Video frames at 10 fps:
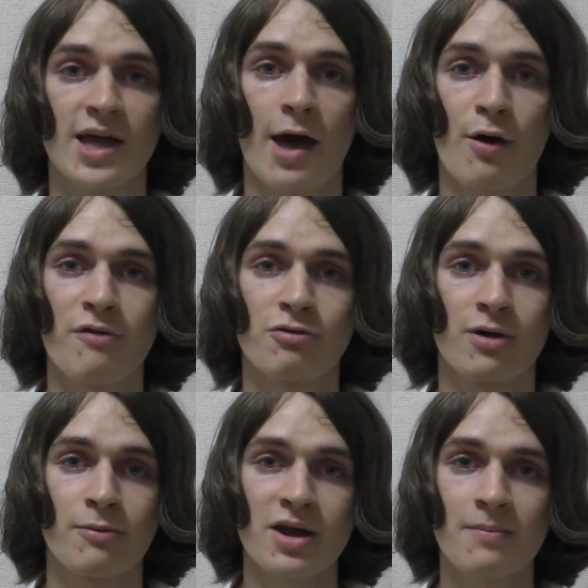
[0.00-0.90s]
However, I
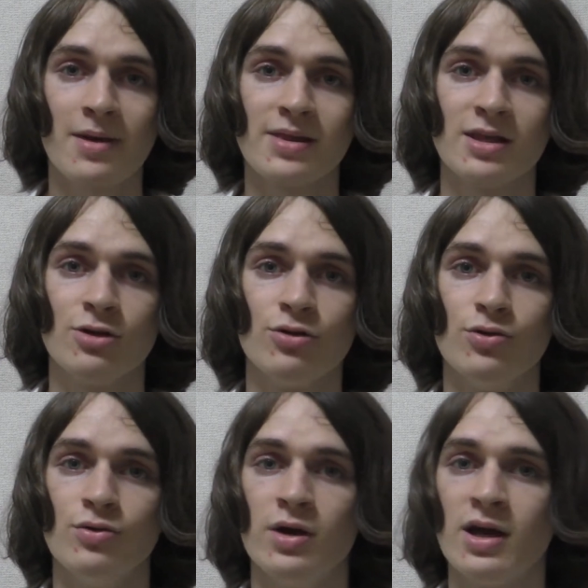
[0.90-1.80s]
recommend that
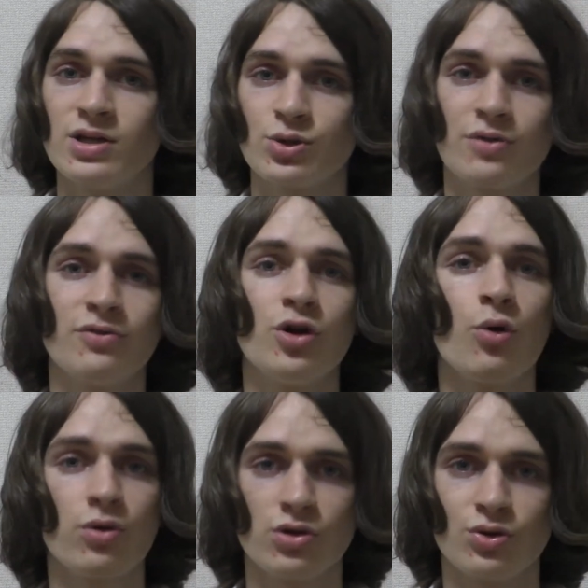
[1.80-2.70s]
you sort of know what you're